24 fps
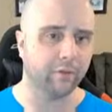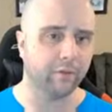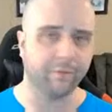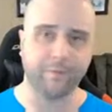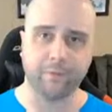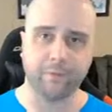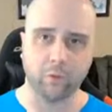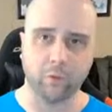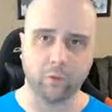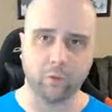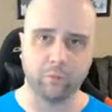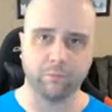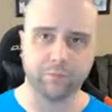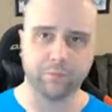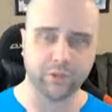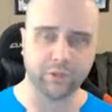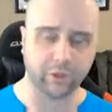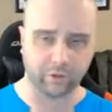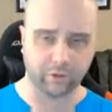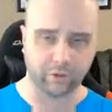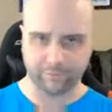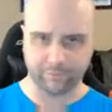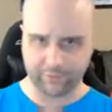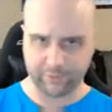forms,
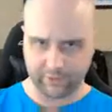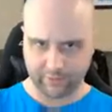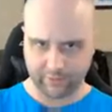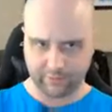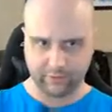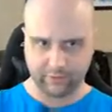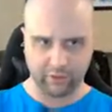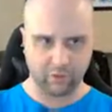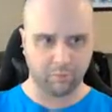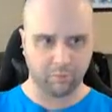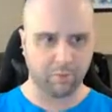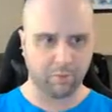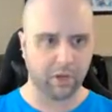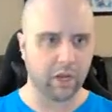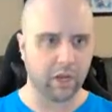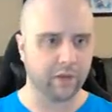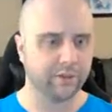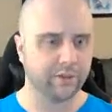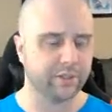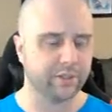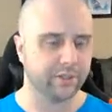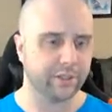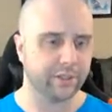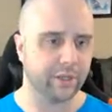or
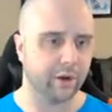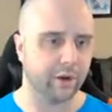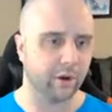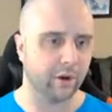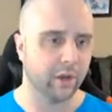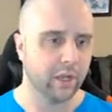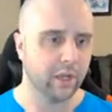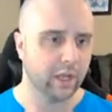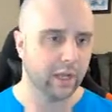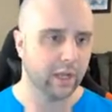boxes here.